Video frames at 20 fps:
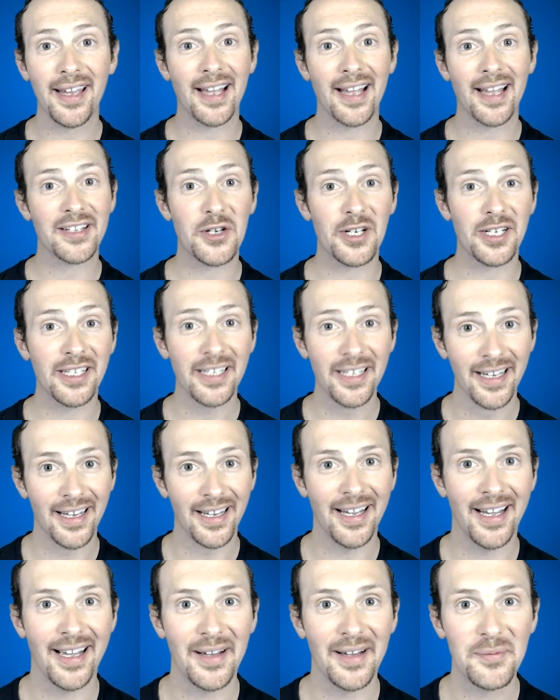Actually,
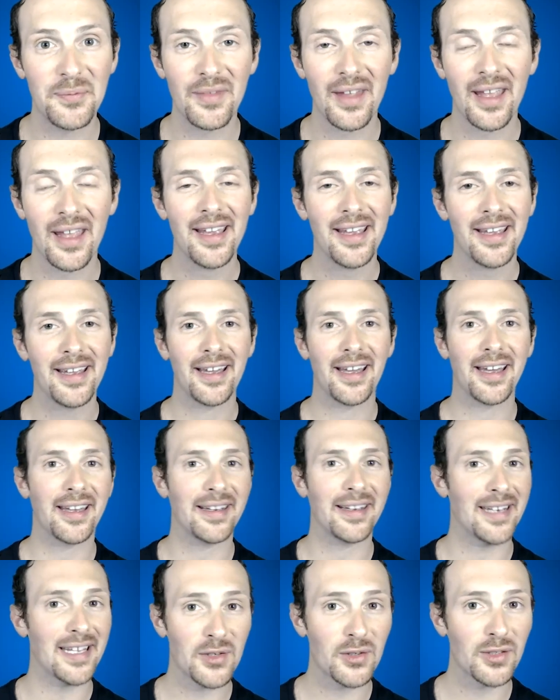
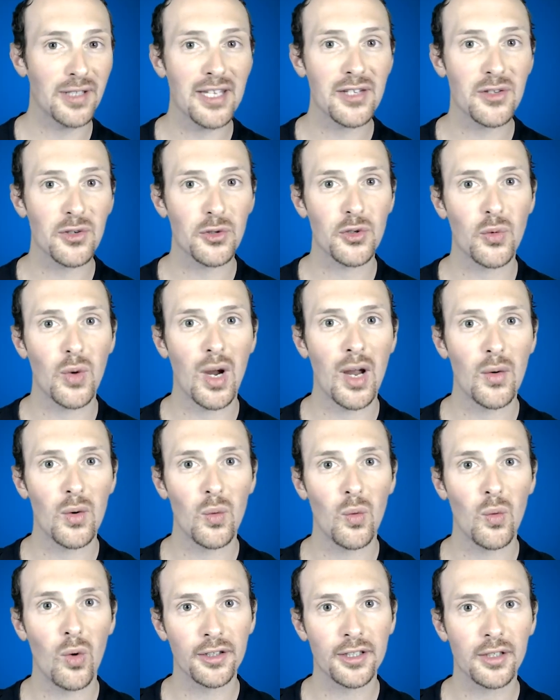that's also why we
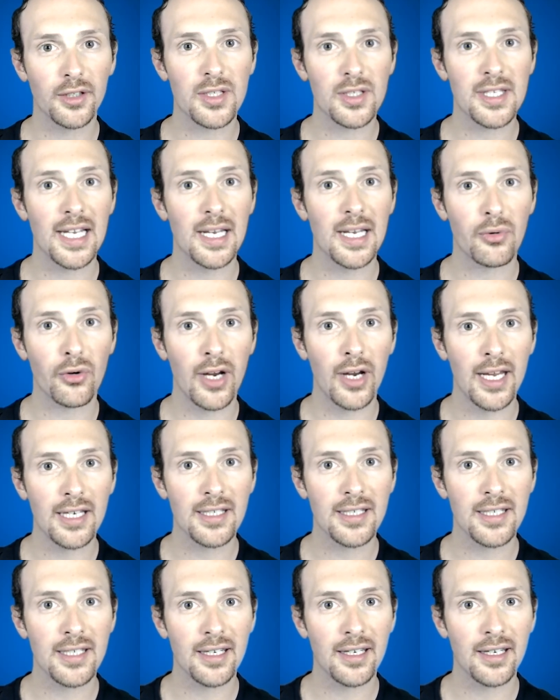wanted to
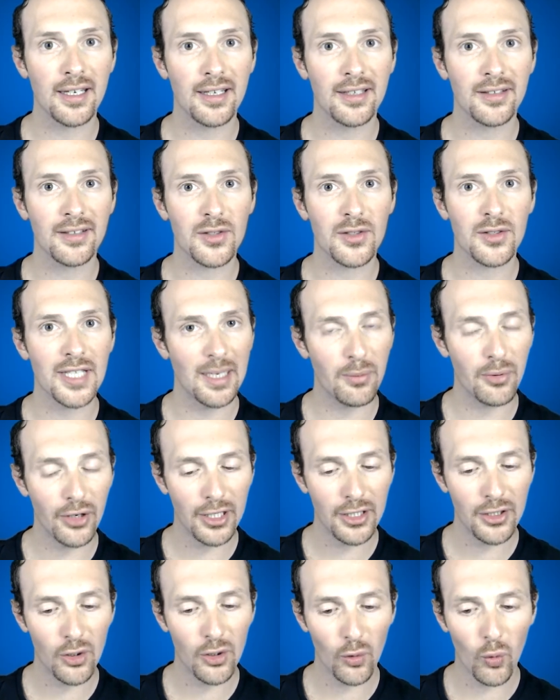
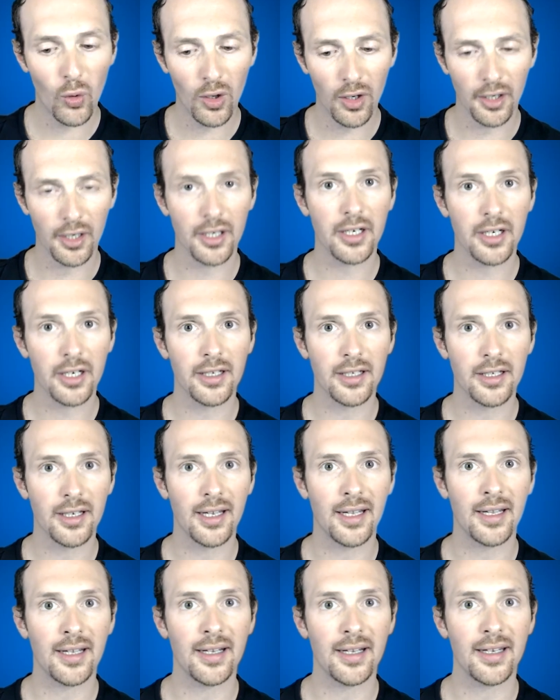celebrate your work.
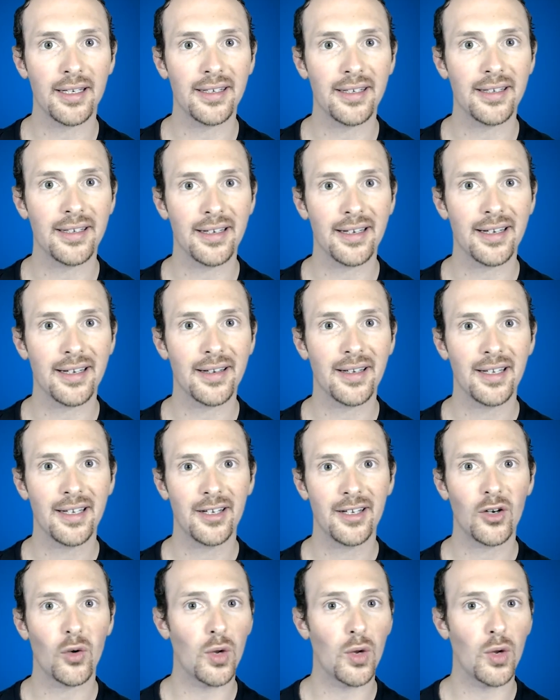And you
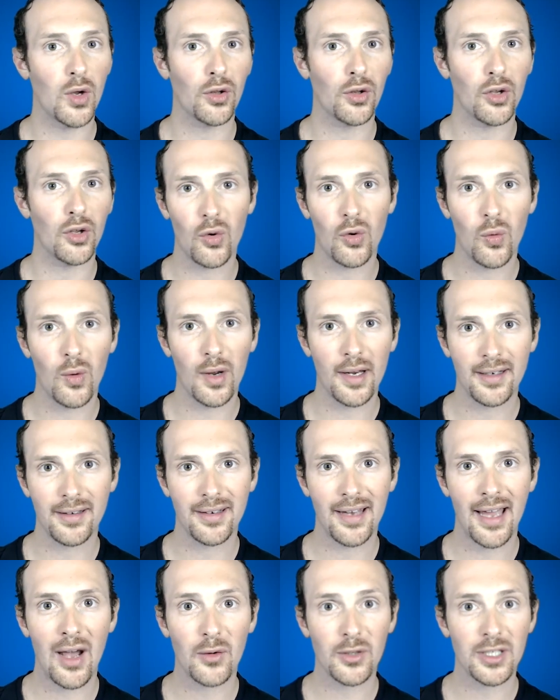know, we all know
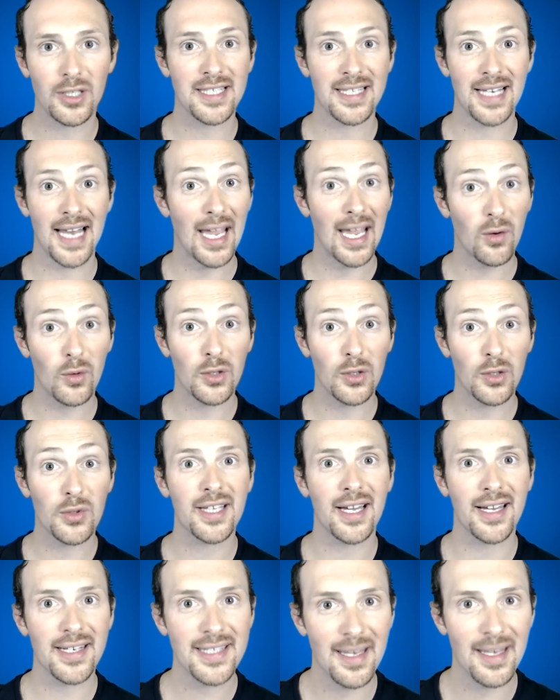how it is like when you
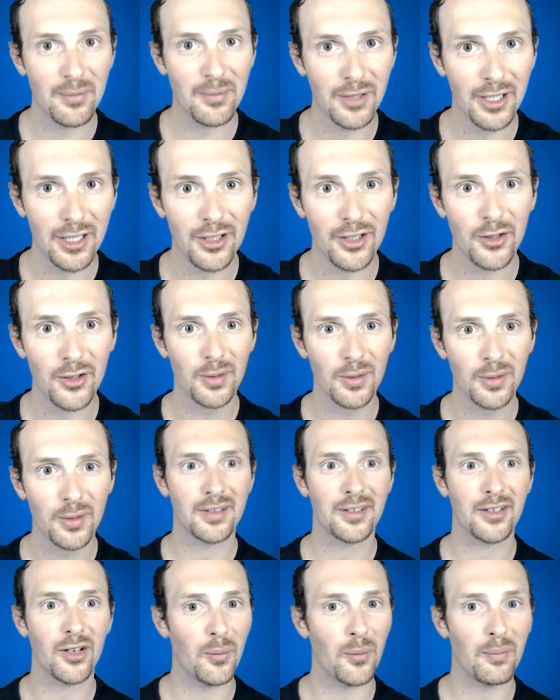start something new.
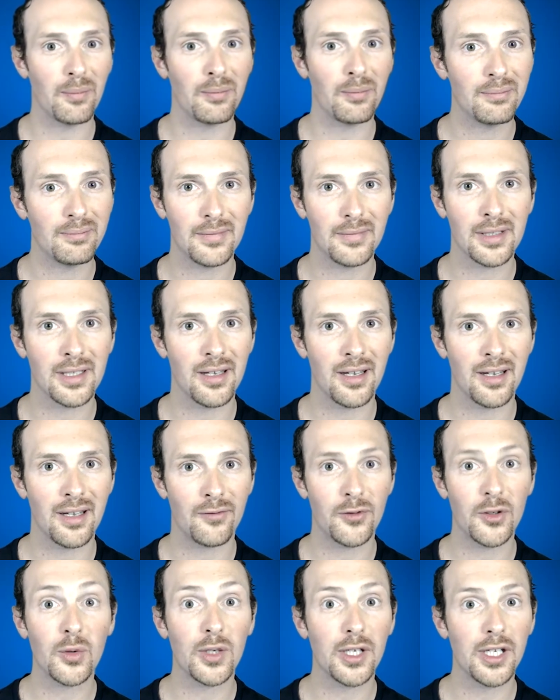You know,
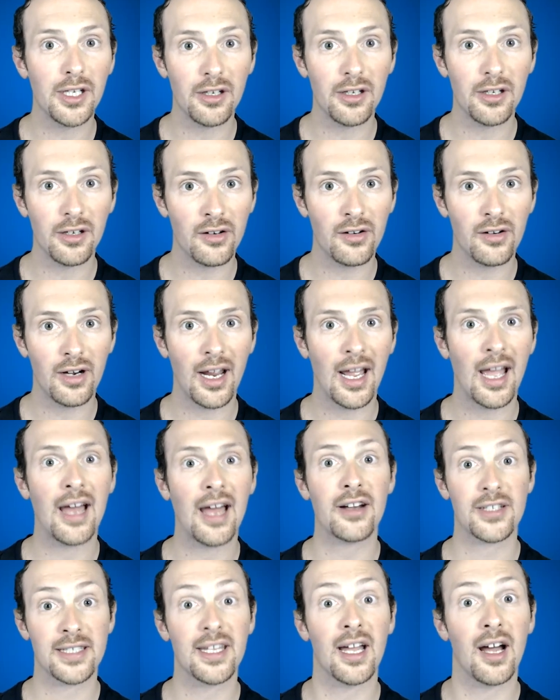few here
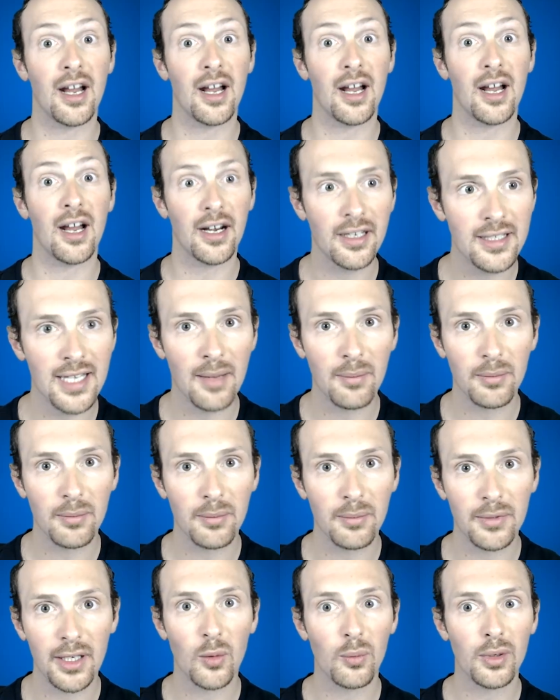are starting
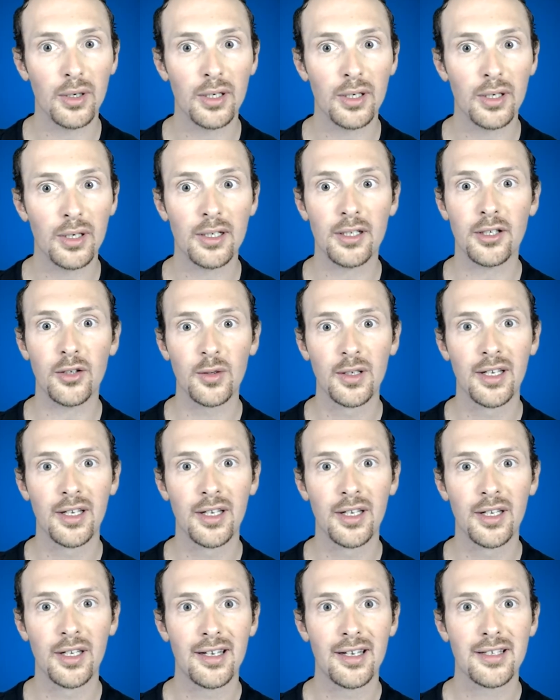something completely new.
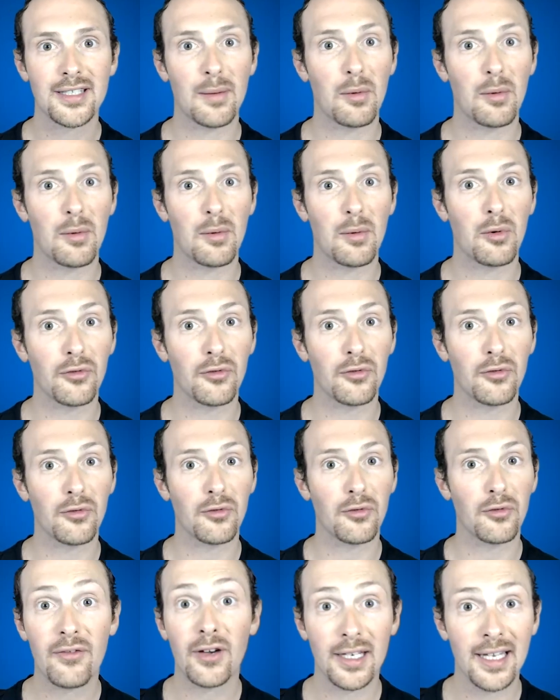Some of them
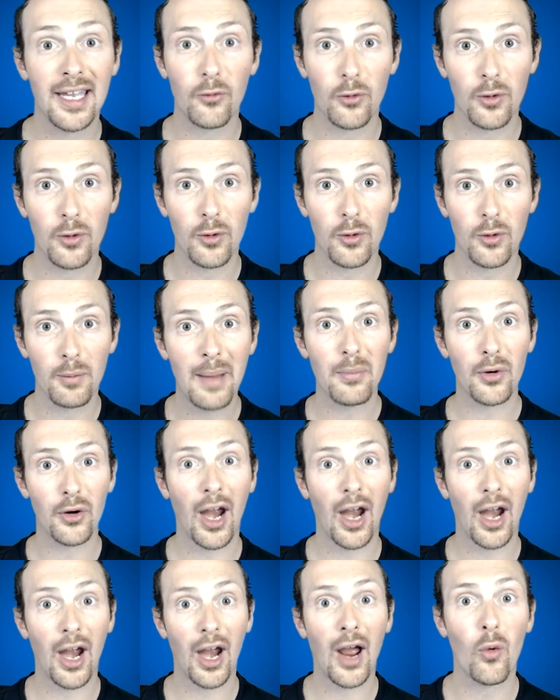definitely can
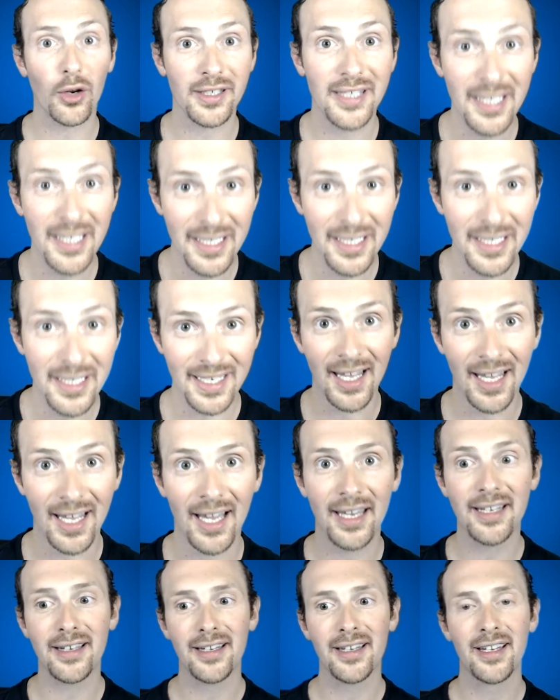remember what it is
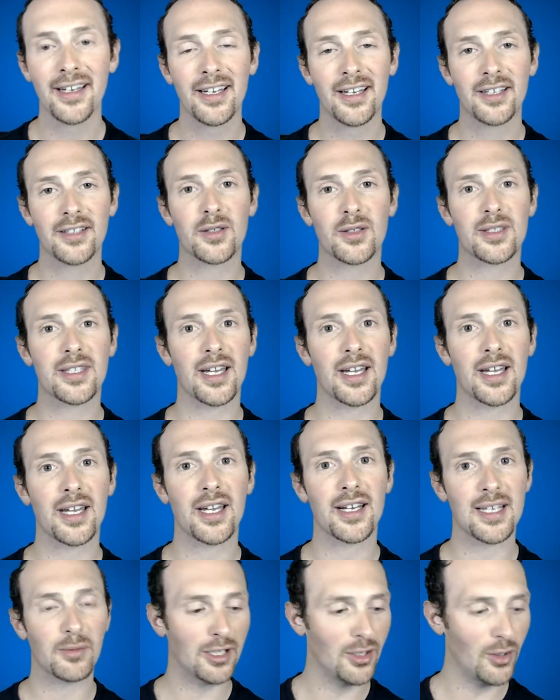like to
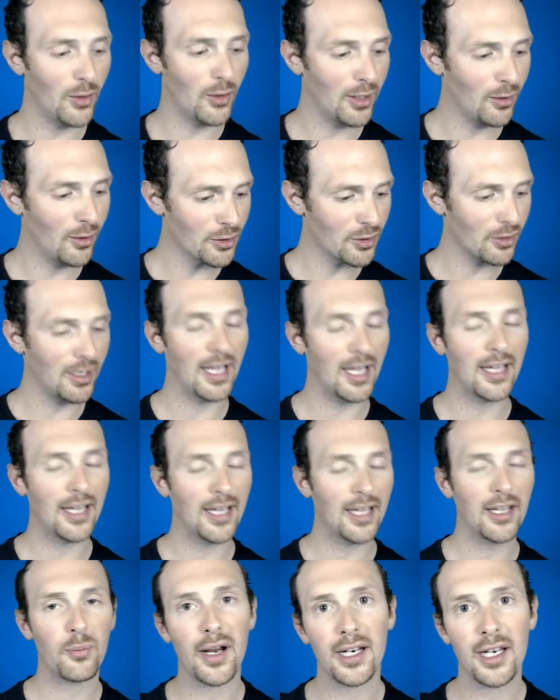start something new. And also
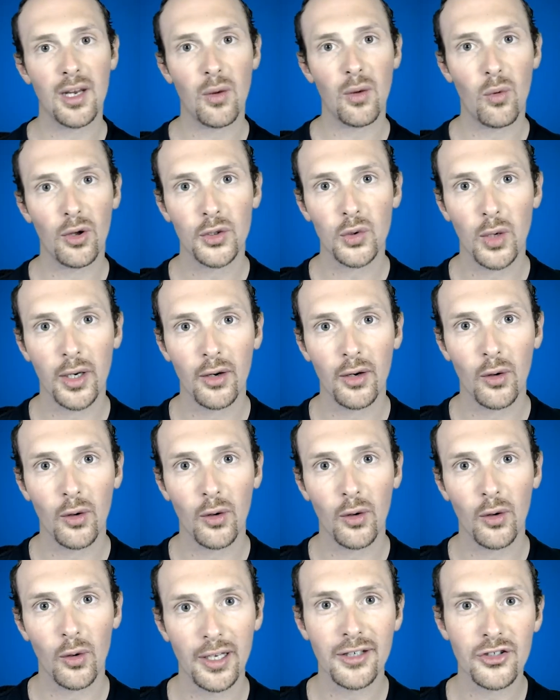another part that I want to
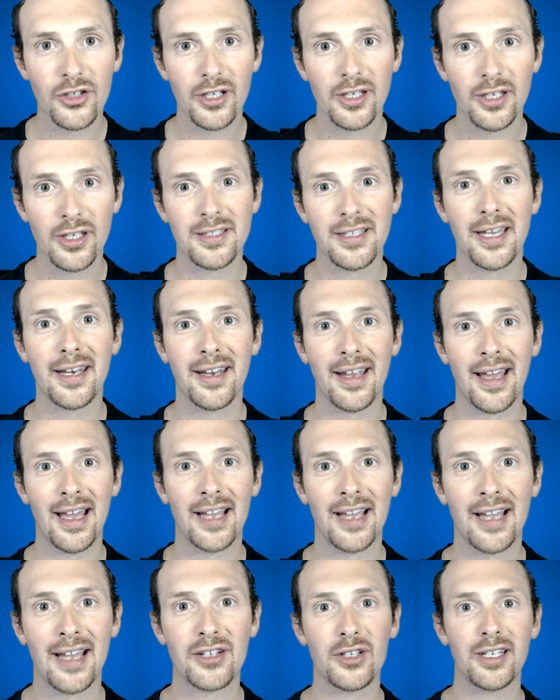acknowledge is that
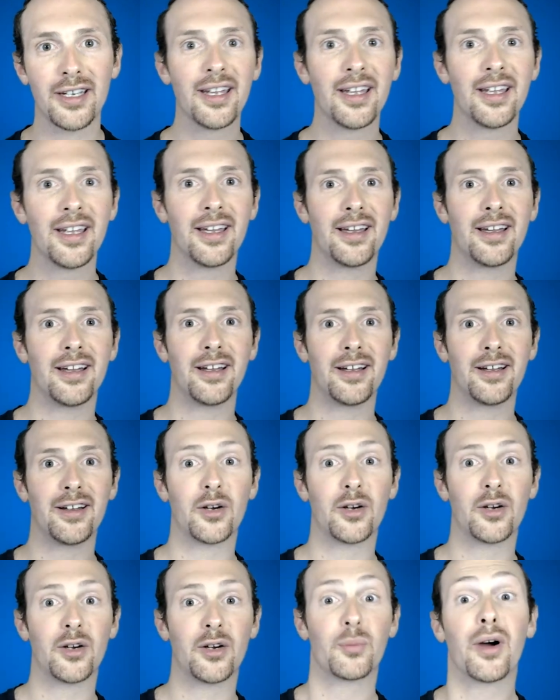actually
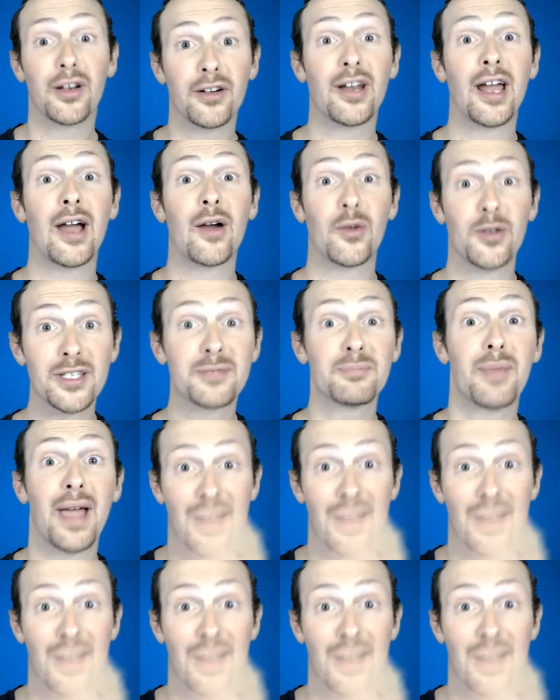her partner now is